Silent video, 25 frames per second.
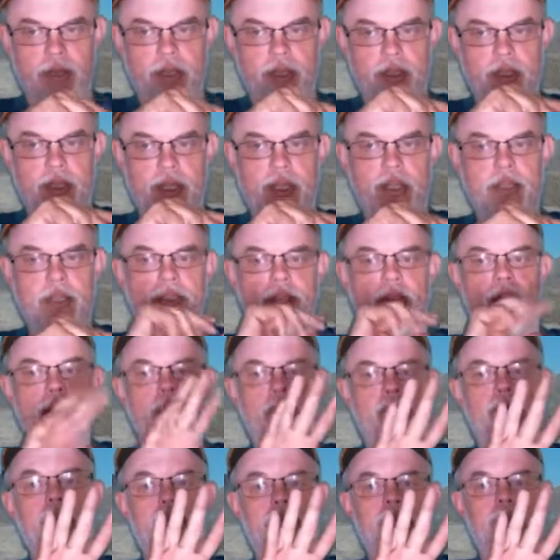He
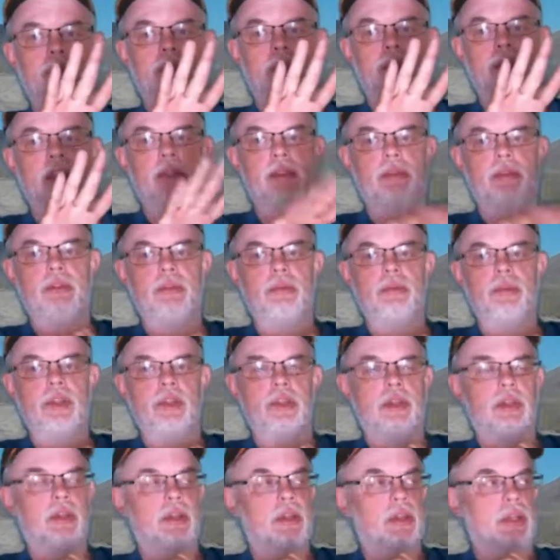stopped and went like that to me.
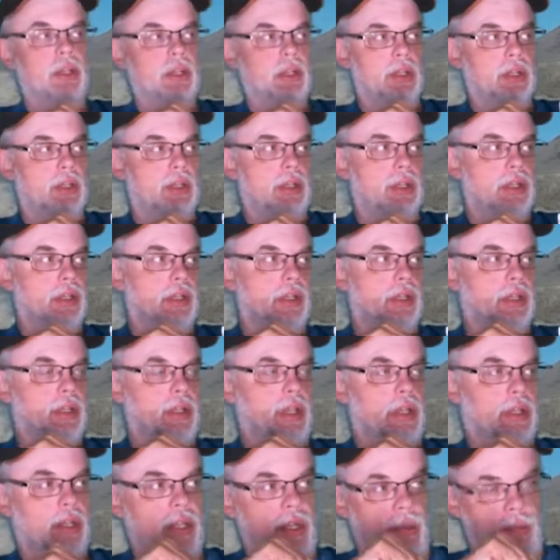
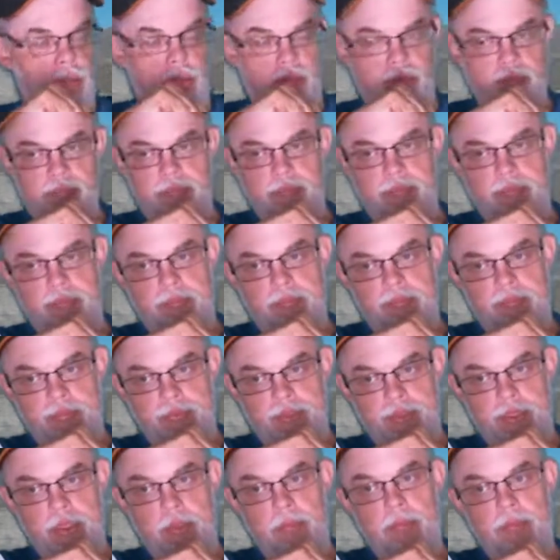And then they
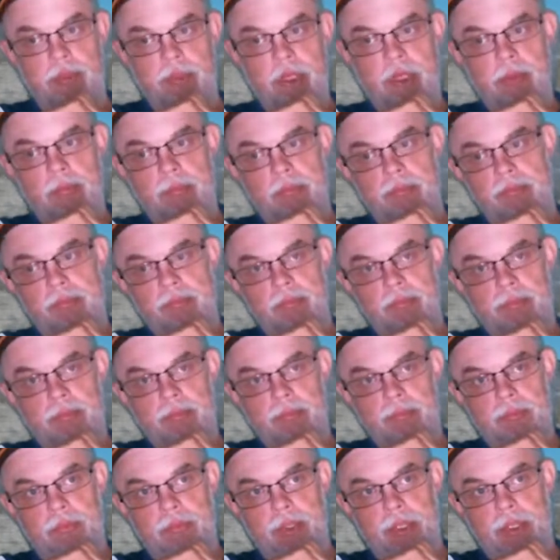scooped her up
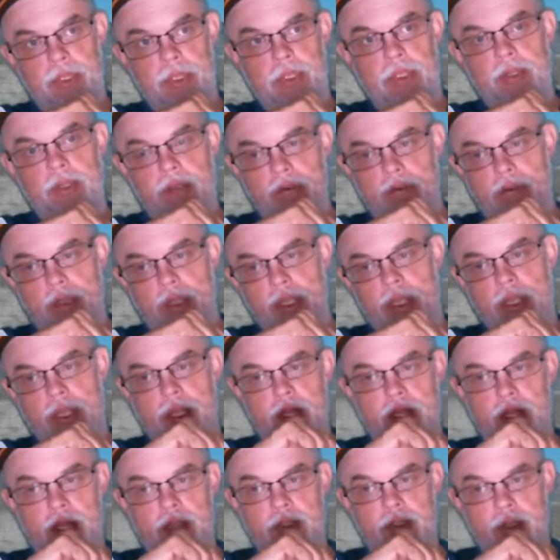in there.
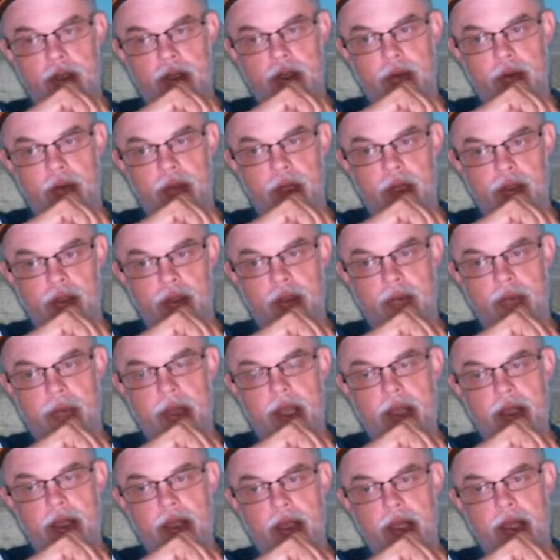And I started to walk to the
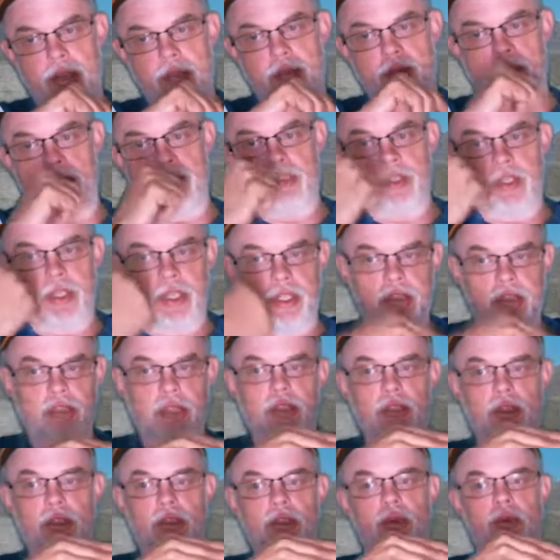back of the ambulance, and they
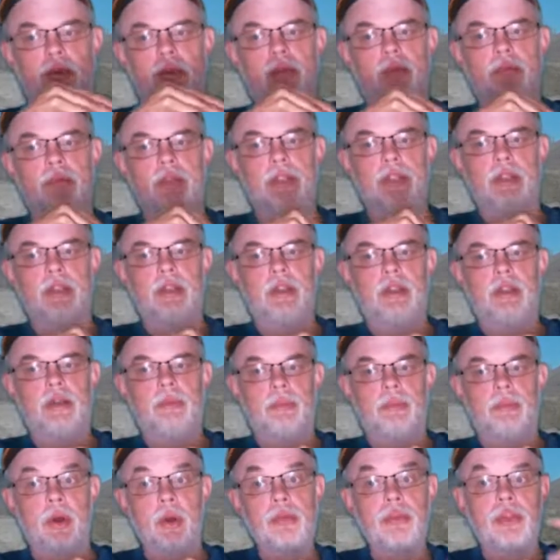shut the door on me.
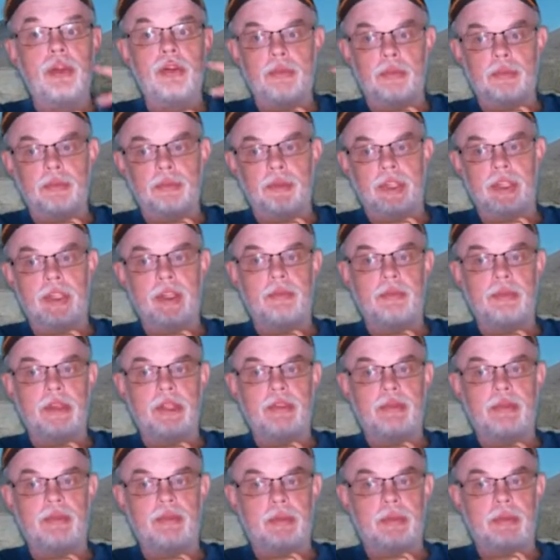And both of them,
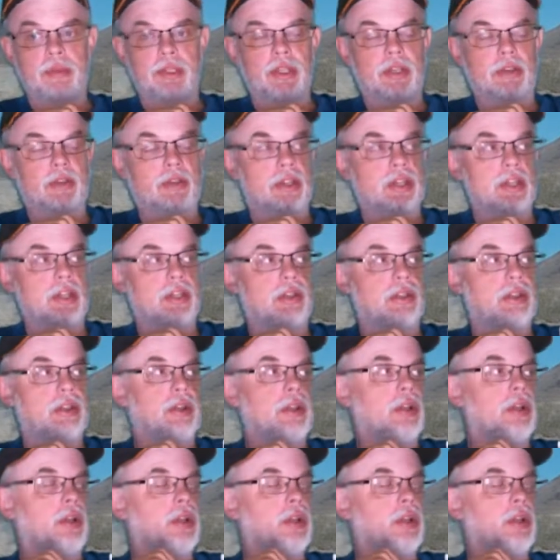EMTs, were up in there then.